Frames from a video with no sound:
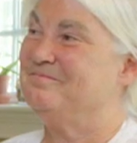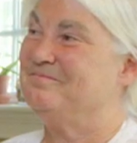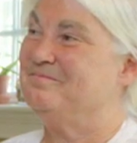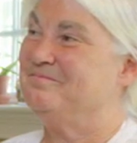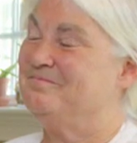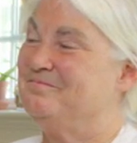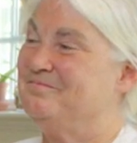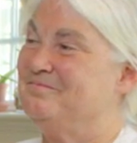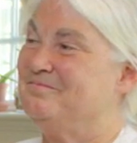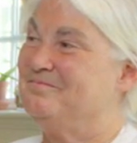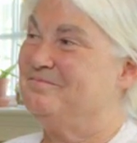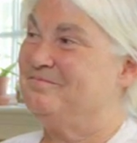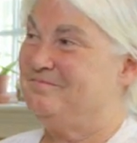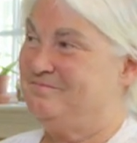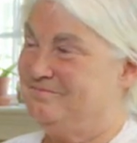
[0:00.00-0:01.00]

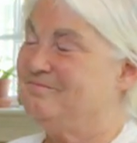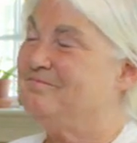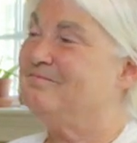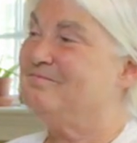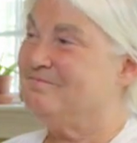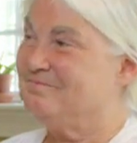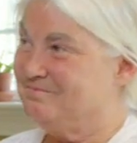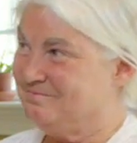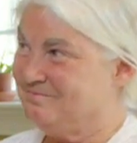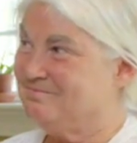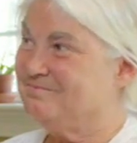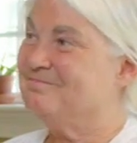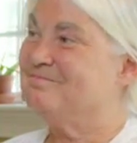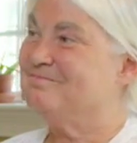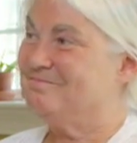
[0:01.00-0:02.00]

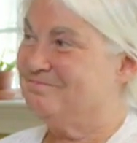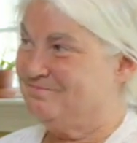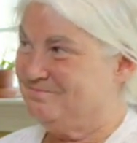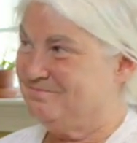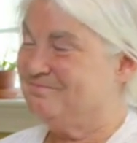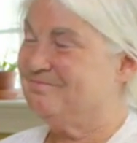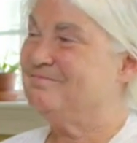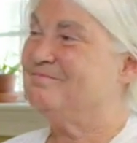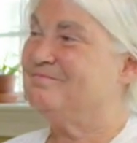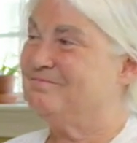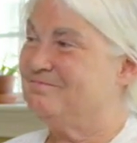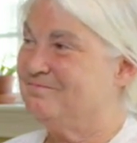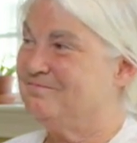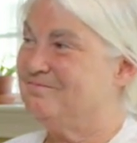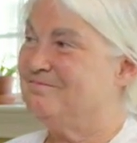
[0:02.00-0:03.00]

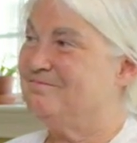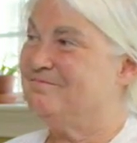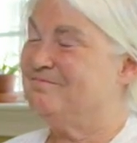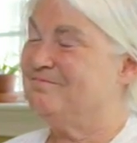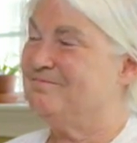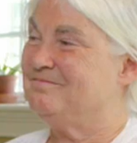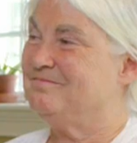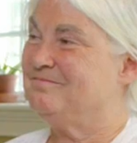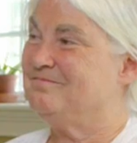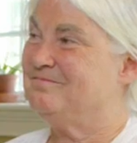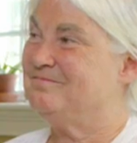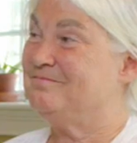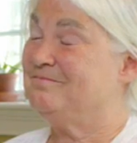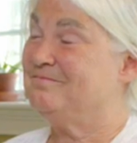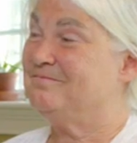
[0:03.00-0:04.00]

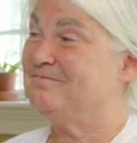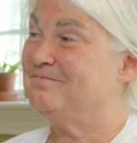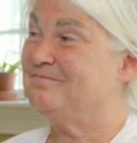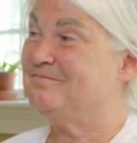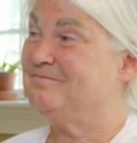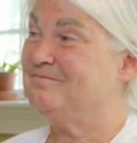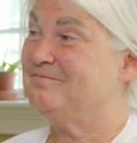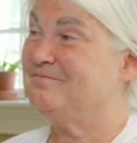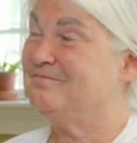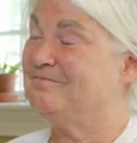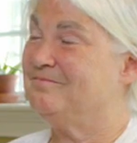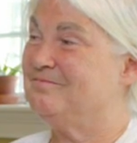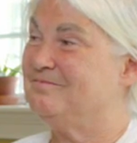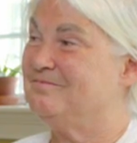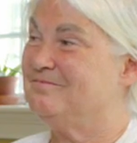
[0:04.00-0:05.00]

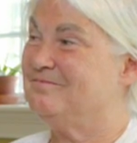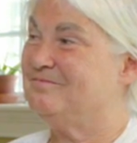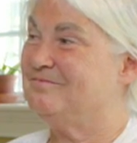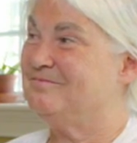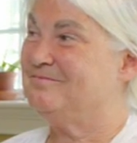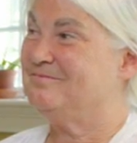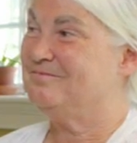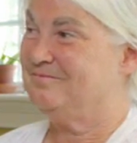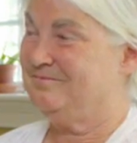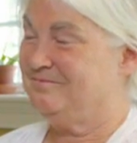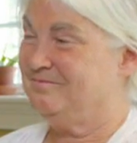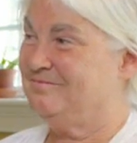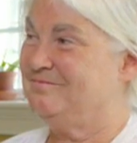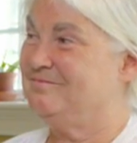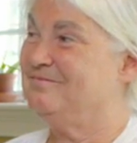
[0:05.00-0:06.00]

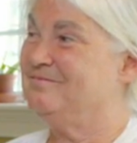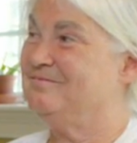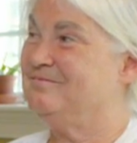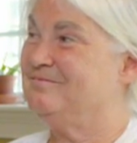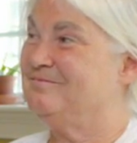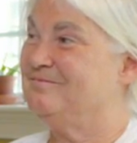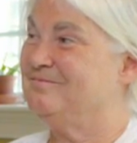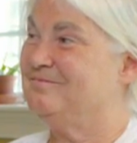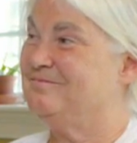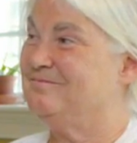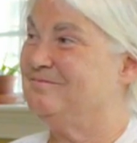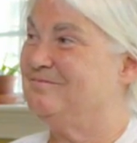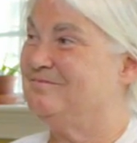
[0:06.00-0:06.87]
(silent)